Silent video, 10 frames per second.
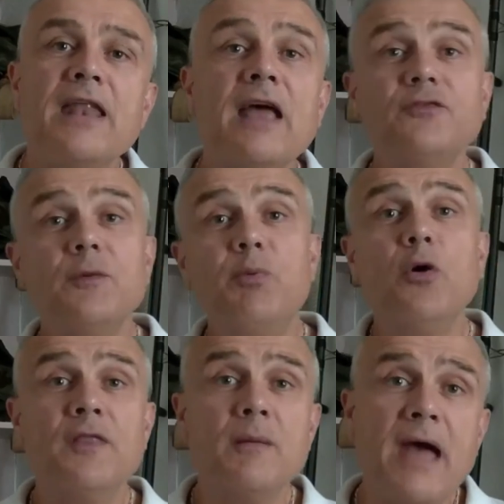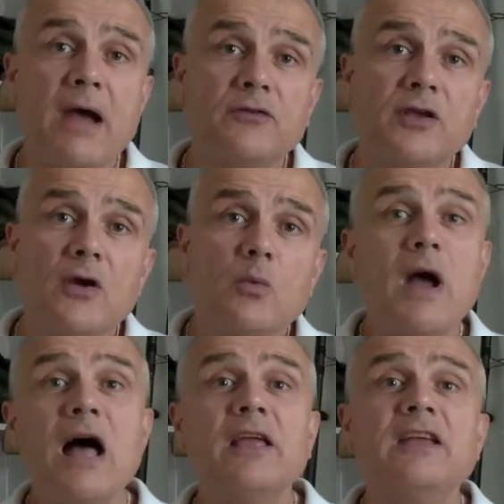And as for putting them out,
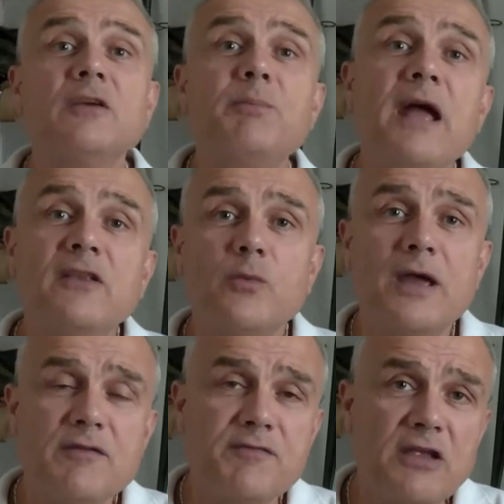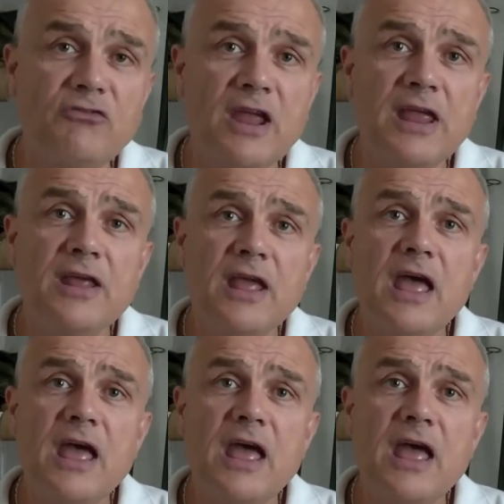well, it depends where you're fishing,